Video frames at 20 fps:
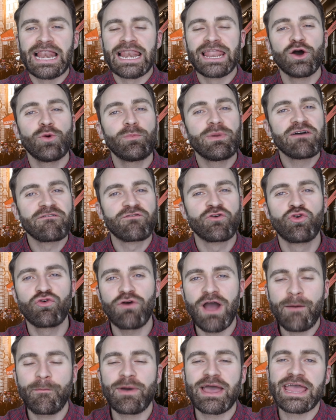Little bit of
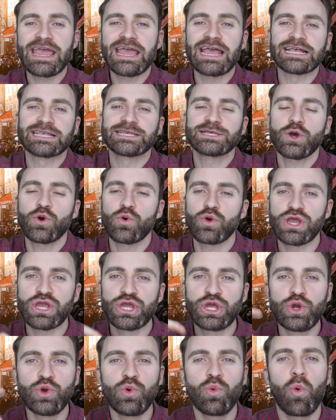grammar here. So,
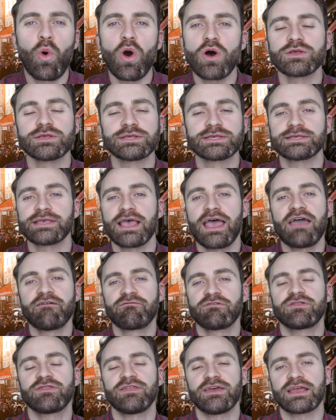you was
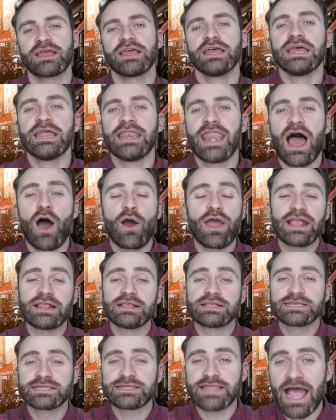everything. Now,
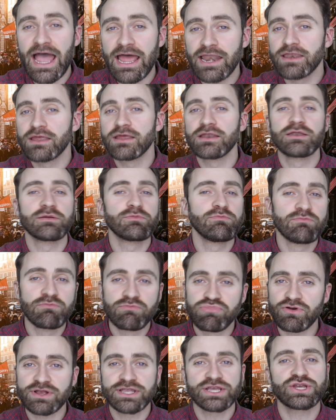in standard
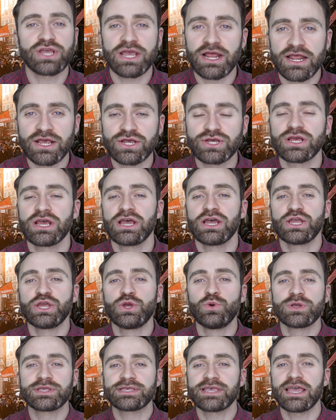British English,
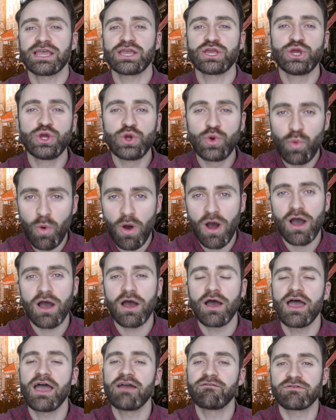you would say you
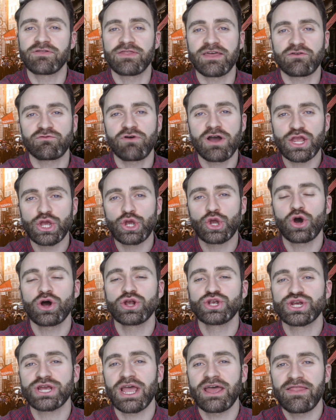were everything, right? You
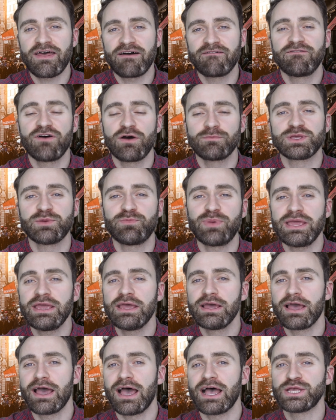conjugate that verb to
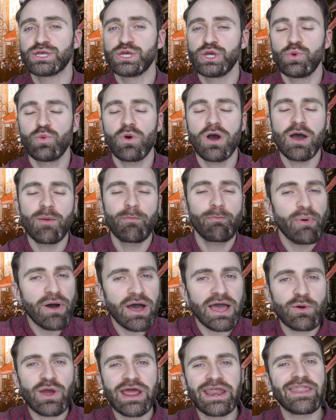be as you were,
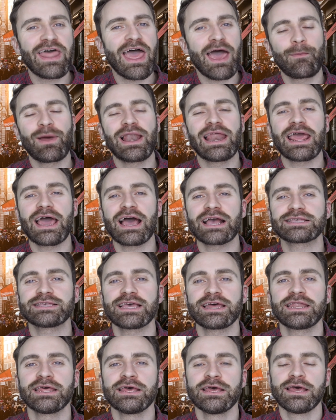but in M L E
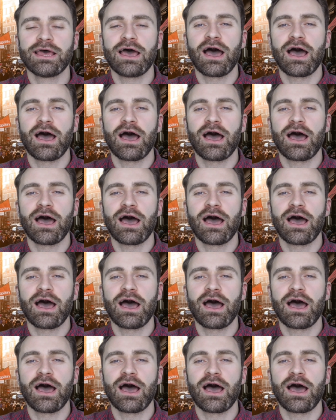accent,